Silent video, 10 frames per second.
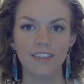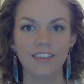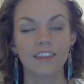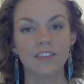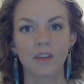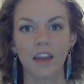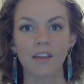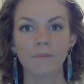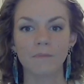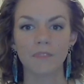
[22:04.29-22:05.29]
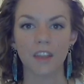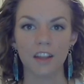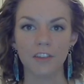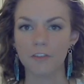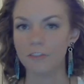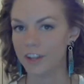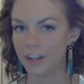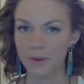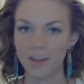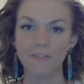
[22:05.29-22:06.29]
then that's okay. And you'll forget
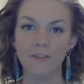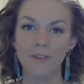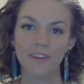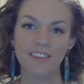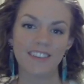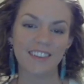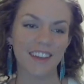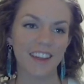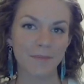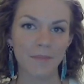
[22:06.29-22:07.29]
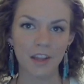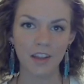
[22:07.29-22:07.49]
about it for the rest of the day.